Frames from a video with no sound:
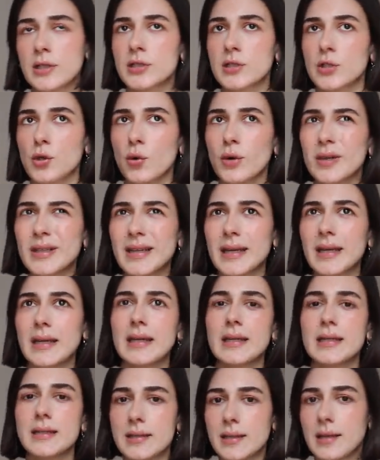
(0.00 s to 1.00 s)
so it
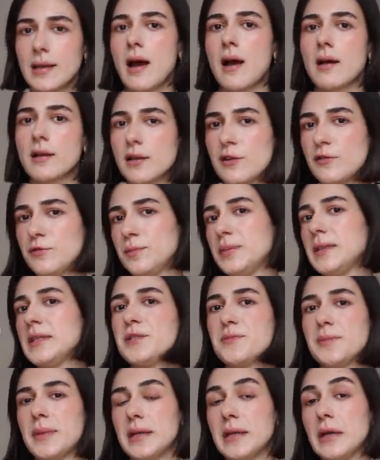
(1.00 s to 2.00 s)
is an archive
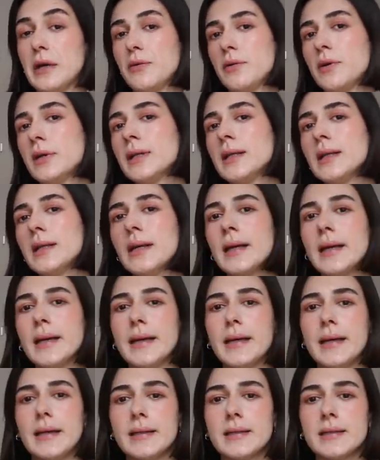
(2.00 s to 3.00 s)
piece by now.
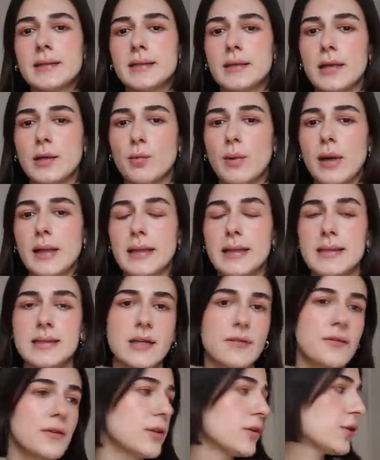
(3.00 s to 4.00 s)
And well, let's
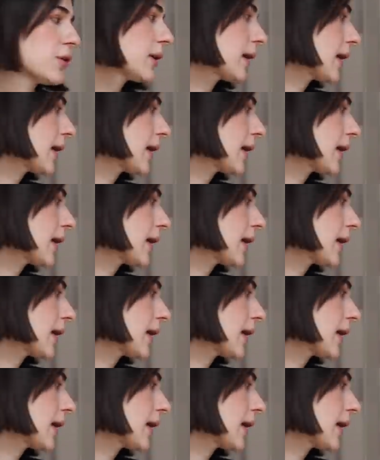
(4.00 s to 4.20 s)
have a look